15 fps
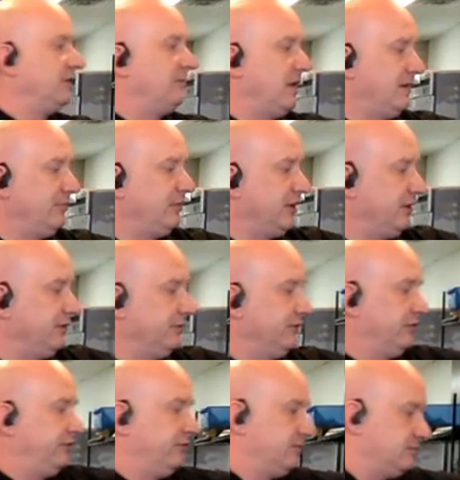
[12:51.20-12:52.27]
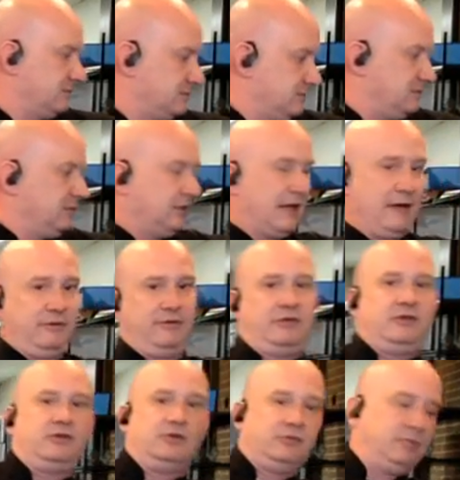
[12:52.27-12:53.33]
my blender is louder
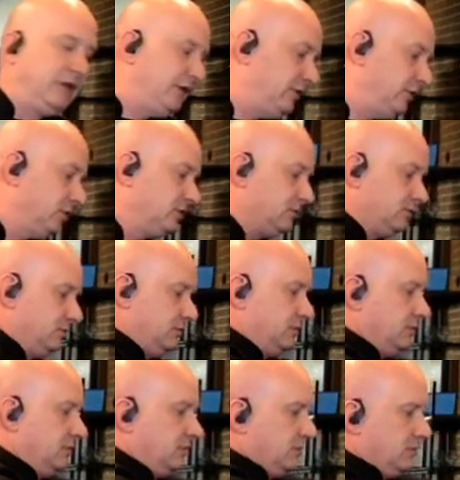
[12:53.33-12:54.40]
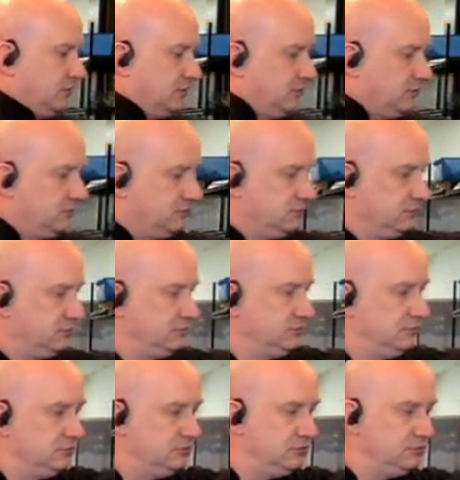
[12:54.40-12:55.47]
than your
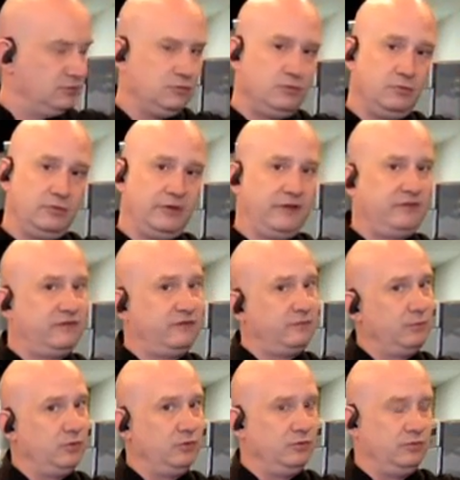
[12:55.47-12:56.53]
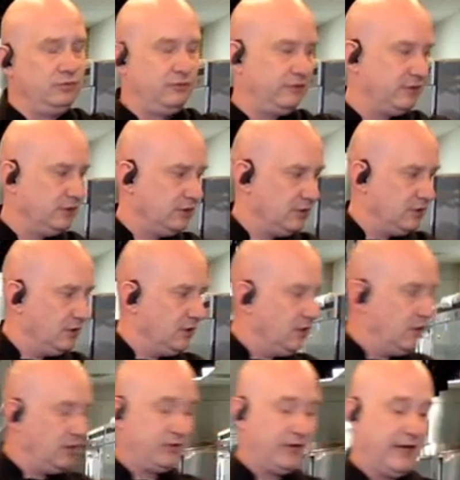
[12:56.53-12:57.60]
blender. Ooh, that's smooth.
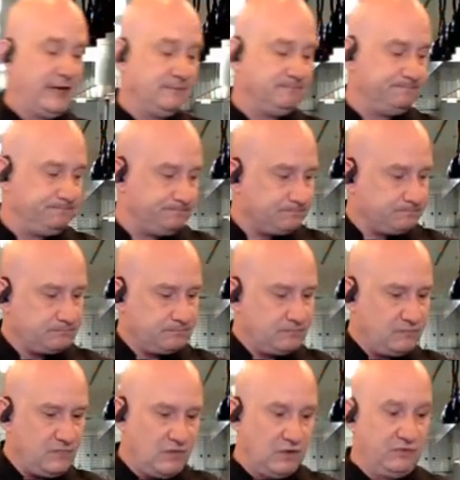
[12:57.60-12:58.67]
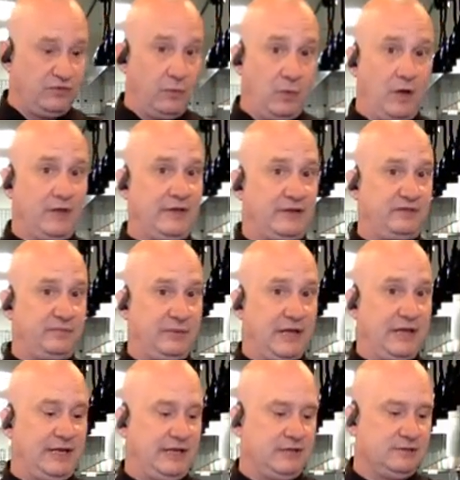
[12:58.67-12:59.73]
Okay, so while that's
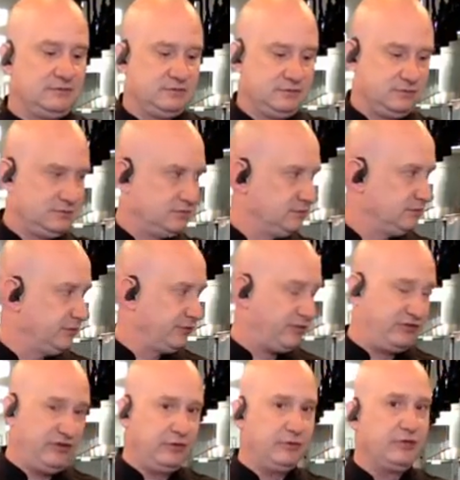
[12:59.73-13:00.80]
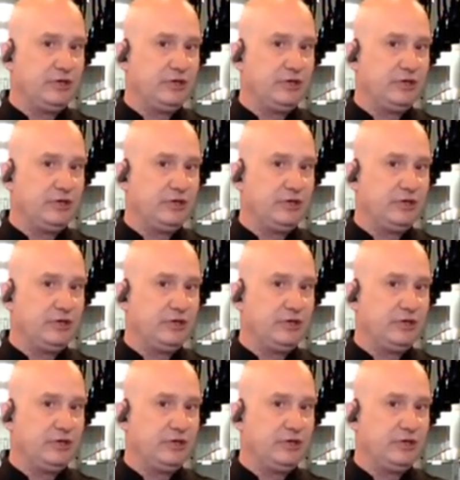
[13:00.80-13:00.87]
blending, there's a secret